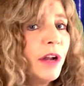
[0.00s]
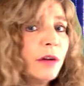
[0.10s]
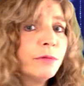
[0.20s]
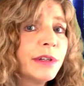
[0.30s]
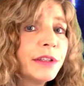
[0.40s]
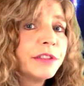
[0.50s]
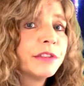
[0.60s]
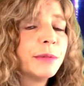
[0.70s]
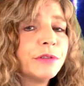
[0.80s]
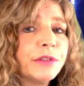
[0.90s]
not really
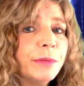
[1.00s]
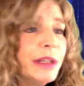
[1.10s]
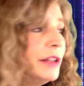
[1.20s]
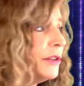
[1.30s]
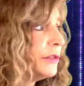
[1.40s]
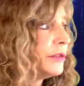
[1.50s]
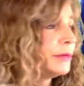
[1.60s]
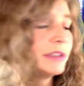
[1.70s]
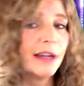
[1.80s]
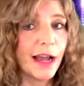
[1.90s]
supposed to be here. There
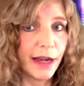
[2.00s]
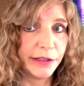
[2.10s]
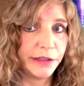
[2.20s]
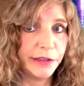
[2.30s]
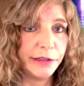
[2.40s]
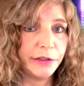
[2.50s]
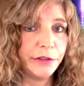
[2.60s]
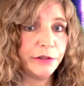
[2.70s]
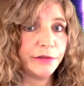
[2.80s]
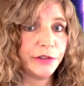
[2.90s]
was an accident in the
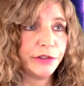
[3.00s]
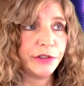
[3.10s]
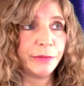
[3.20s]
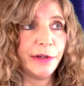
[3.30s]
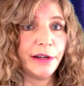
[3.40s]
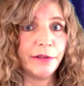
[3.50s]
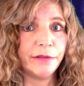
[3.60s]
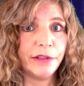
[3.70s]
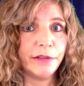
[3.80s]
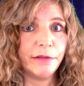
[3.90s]
universe somehow
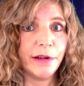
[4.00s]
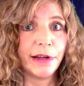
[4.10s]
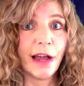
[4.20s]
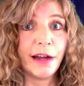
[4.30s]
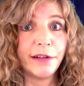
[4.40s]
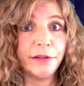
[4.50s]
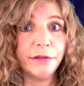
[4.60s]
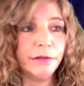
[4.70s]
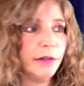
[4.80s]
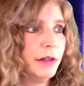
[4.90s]
that I got
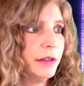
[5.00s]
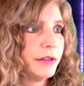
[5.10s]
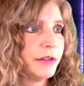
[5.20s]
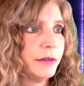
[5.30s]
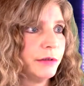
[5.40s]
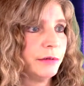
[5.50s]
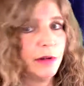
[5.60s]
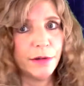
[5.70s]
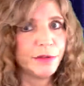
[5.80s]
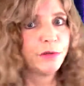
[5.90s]
here. So
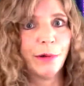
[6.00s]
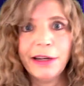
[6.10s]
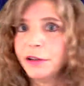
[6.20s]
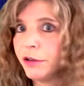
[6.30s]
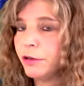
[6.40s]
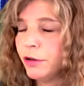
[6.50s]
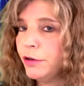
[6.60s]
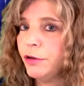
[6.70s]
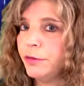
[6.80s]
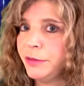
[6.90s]
I'm just waiting to go
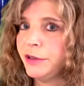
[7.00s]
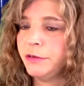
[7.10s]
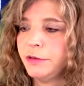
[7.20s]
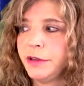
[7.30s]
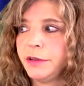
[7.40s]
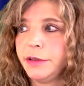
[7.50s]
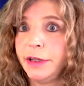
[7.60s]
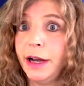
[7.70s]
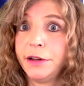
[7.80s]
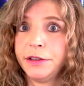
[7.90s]
home and
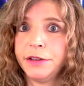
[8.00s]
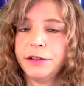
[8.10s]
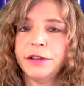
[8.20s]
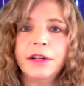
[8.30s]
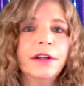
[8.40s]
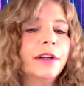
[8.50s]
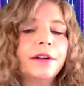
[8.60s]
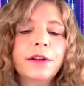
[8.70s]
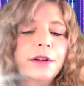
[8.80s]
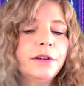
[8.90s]
get out of here.
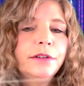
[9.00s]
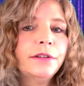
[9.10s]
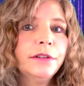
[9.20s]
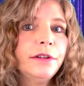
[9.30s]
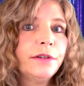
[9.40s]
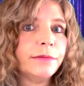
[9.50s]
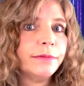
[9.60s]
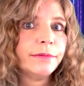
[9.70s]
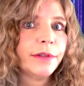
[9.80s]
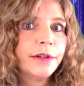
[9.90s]
No, no, no, no.
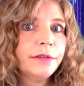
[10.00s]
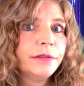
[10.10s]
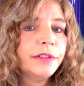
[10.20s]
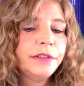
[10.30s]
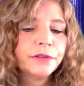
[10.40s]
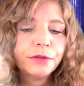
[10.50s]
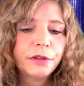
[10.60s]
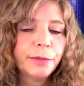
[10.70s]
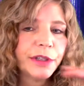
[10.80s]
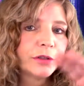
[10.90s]
No, these are
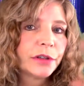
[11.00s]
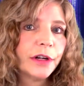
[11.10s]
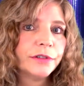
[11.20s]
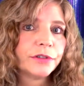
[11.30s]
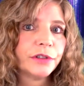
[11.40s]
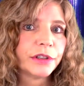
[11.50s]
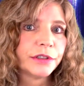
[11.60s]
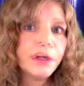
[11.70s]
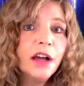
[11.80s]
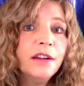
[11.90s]
all mental
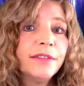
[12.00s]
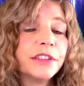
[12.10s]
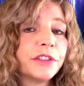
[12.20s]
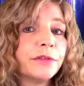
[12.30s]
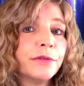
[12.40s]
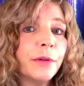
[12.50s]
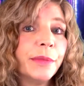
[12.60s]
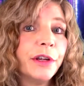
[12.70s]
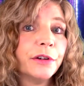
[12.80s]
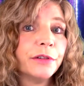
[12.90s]
constructs. None of us are from
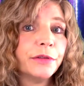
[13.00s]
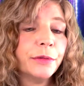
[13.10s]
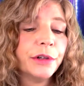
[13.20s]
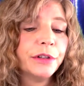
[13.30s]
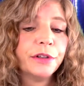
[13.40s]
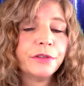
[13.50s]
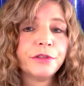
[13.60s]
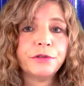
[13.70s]
here, if you want to know the